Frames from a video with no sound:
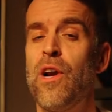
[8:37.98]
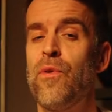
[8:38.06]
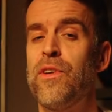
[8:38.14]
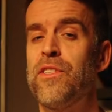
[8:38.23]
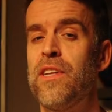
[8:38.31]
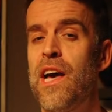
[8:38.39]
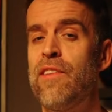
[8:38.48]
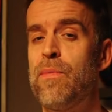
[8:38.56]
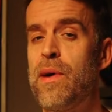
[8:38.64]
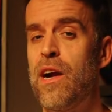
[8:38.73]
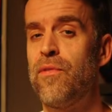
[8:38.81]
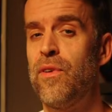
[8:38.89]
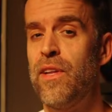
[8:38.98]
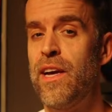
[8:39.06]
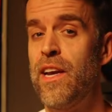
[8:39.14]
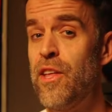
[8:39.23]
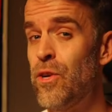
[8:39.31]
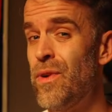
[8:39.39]
great reason to have a powerful
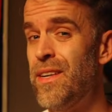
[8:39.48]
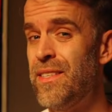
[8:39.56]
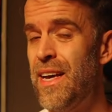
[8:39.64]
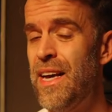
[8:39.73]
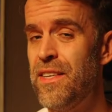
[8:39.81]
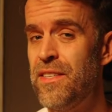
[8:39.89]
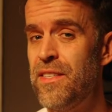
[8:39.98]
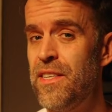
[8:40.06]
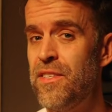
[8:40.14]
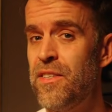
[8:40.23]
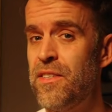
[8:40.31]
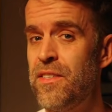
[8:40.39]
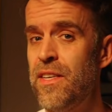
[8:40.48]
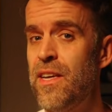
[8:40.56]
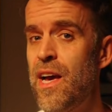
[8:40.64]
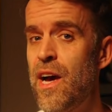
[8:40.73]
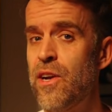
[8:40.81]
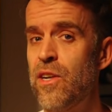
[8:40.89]
light, another great test, is to
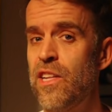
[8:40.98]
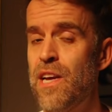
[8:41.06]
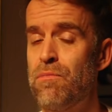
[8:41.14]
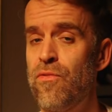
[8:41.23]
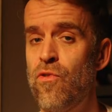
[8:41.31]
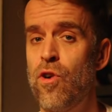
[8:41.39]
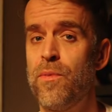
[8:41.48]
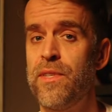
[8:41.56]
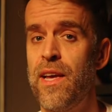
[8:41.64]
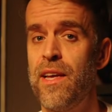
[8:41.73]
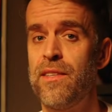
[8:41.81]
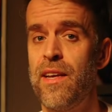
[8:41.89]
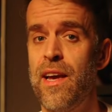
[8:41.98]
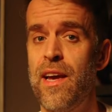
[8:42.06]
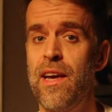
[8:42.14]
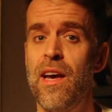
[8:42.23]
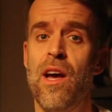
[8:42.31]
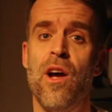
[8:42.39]
see how your light performs as
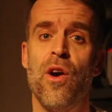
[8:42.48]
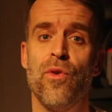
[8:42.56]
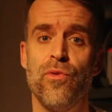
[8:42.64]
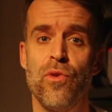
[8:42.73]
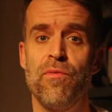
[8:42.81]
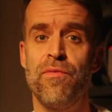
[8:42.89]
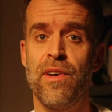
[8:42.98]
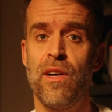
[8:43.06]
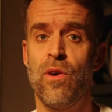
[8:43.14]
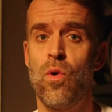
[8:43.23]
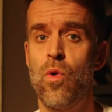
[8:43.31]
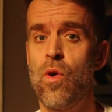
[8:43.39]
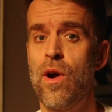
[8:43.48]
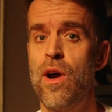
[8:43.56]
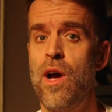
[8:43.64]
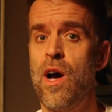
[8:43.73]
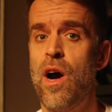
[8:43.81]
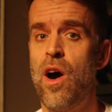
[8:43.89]
a room fill or
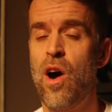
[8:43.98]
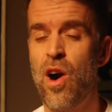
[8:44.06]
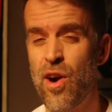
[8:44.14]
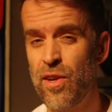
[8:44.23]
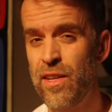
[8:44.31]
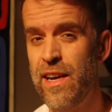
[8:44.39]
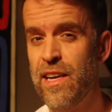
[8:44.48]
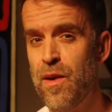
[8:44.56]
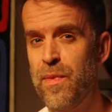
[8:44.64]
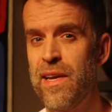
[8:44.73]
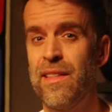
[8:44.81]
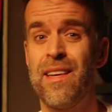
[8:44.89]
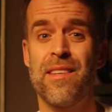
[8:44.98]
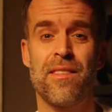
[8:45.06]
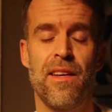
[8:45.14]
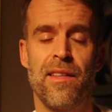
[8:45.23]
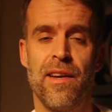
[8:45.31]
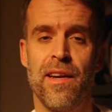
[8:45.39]
a hard light coming in like
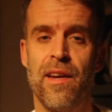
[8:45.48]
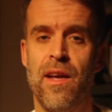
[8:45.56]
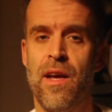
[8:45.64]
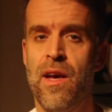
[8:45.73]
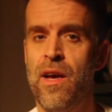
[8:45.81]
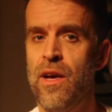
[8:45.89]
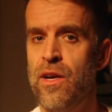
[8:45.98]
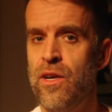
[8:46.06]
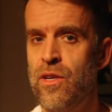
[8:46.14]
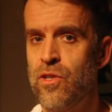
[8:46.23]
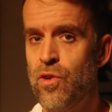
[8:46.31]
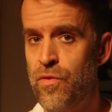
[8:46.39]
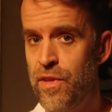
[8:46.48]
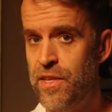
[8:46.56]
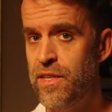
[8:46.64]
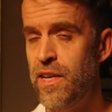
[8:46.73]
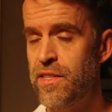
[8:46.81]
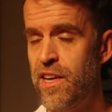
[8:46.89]
sunlight. So for this
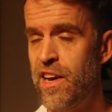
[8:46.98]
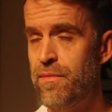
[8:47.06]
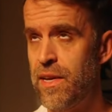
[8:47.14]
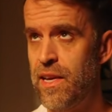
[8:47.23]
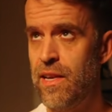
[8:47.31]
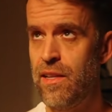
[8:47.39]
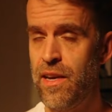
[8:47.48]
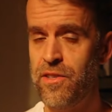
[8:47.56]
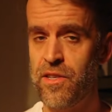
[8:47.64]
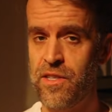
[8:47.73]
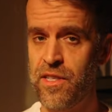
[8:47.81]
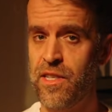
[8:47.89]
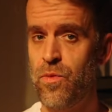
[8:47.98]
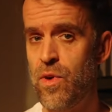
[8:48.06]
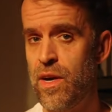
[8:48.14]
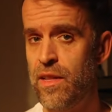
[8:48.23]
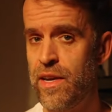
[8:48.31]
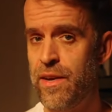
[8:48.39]
test, I have my key light. It's a 60
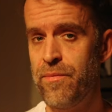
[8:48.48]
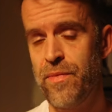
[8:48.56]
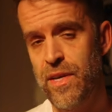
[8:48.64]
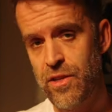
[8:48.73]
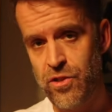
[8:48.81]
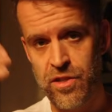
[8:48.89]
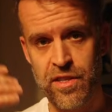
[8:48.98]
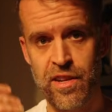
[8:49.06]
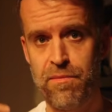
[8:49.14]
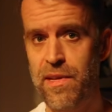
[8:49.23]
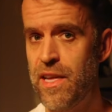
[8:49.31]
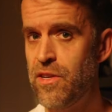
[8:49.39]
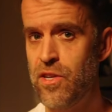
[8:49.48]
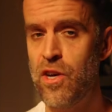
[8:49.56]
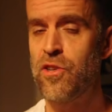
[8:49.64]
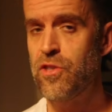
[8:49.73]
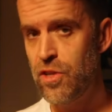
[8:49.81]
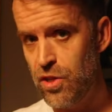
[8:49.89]
watt light. It's just giving me that
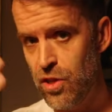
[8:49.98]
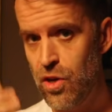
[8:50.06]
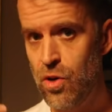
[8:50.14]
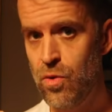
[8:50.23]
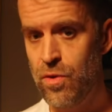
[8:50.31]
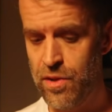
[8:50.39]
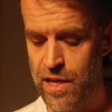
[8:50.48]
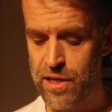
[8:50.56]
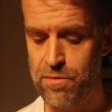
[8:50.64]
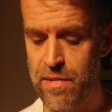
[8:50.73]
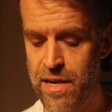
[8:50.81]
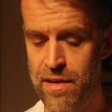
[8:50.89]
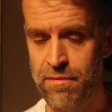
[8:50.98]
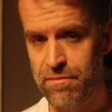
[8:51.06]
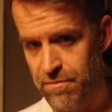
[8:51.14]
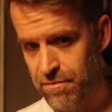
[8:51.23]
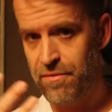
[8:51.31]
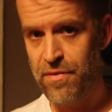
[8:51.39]
tungsten glow. That's my
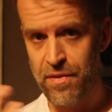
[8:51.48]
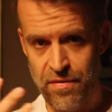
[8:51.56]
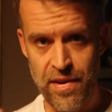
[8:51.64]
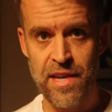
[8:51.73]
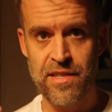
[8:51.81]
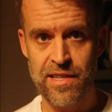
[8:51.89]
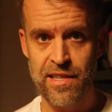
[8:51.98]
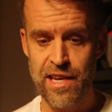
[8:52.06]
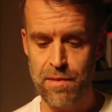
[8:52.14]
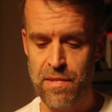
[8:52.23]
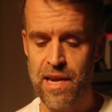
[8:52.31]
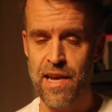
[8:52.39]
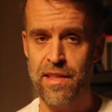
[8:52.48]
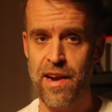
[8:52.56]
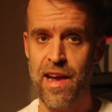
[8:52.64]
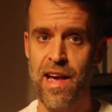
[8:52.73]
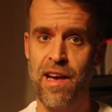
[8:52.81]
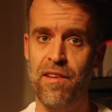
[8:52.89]
face that's lighting me. And then I
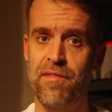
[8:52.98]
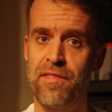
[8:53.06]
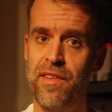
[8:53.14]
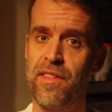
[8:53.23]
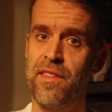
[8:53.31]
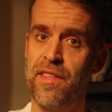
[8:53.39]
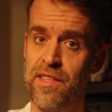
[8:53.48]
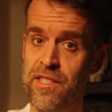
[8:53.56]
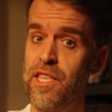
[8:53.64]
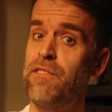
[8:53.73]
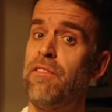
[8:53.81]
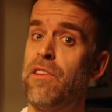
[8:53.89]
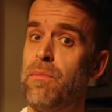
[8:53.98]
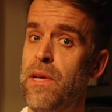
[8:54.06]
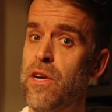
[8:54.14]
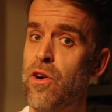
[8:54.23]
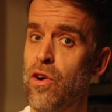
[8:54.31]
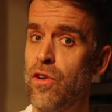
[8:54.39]
have the
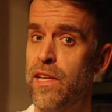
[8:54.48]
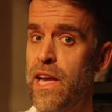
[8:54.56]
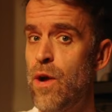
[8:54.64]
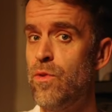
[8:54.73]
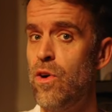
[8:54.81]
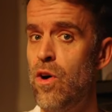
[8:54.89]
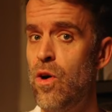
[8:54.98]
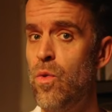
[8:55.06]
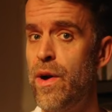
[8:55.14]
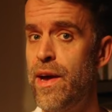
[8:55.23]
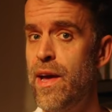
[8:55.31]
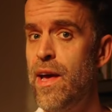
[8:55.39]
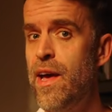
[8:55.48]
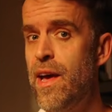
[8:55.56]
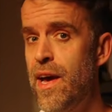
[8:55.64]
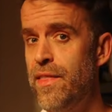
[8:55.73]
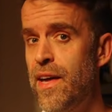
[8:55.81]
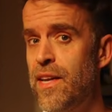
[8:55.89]
650B currently out in the hallway,
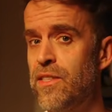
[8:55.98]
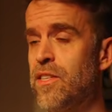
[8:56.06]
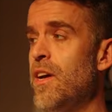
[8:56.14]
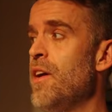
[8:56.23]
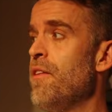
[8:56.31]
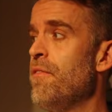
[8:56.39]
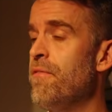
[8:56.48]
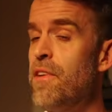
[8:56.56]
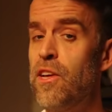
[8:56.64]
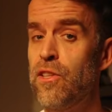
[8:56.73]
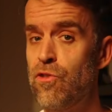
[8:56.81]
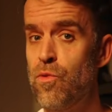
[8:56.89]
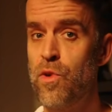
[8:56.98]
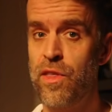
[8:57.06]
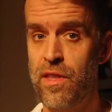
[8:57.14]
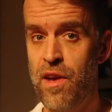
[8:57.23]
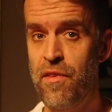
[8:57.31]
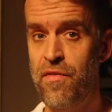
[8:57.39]
and that's filling the room
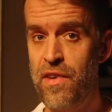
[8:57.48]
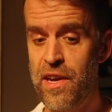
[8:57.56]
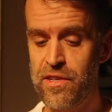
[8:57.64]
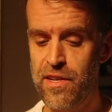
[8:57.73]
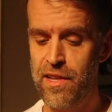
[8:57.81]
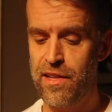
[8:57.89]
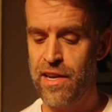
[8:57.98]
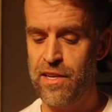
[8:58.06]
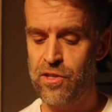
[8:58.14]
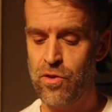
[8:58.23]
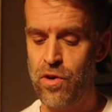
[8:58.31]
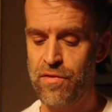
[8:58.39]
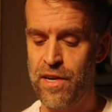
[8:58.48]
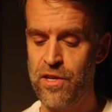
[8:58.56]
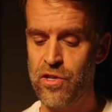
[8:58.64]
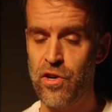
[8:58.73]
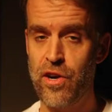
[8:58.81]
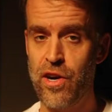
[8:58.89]
with fake sunlight. So if I
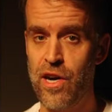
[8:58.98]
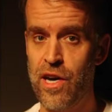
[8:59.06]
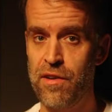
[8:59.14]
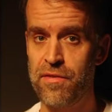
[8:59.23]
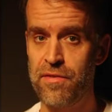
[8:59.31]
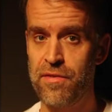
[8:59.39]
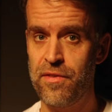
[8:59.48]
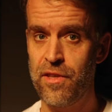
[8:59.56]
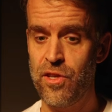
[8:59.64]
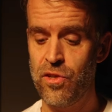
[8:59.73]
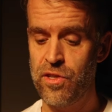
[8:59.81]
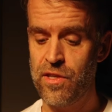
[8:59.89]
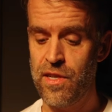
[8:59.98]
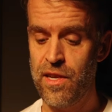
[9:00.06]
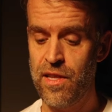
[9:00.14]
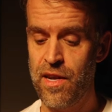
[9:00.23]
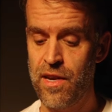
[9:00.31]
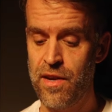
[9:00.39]
turn it off, you'll see
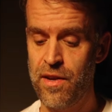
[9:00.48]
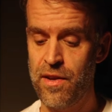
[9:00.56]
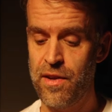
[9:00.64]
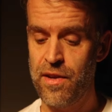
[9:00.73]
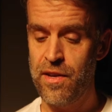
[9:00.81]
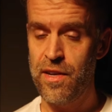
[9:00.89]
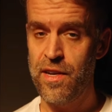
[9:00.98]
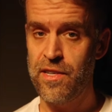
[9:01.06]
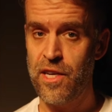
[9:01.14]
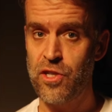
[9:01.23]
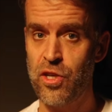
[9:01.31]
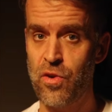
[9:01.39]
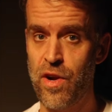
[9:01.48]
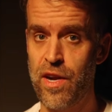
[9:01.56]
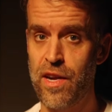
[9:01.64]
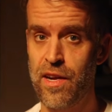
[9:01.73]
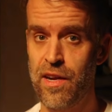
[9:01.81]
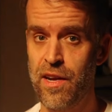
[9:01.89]
that it's actually
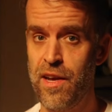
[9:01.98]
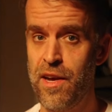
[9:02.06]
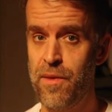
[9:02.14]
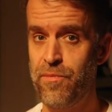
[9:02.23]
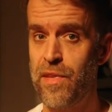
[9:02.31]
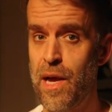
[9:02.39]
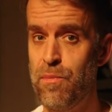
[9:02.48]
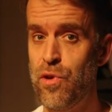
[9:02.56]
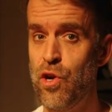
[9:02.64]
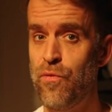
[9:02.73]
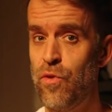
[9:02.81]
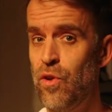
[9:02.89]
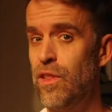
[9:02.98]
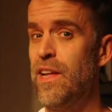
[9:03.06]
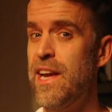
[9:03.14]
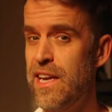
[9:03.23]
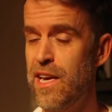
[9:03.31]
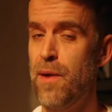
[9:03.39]
creating a beautiful
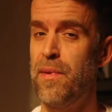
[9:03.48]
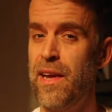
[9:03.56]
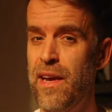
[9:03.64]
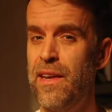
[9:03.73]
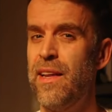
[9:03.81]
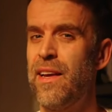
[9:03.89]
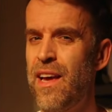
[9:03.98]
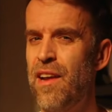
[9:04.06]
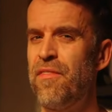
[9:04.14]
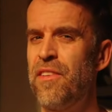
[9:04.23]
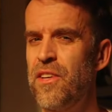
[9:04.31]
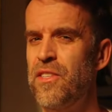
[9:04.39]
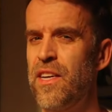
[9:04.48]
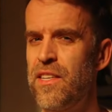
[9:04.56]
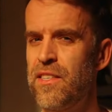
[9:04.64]
light coming in, and it kind of feels like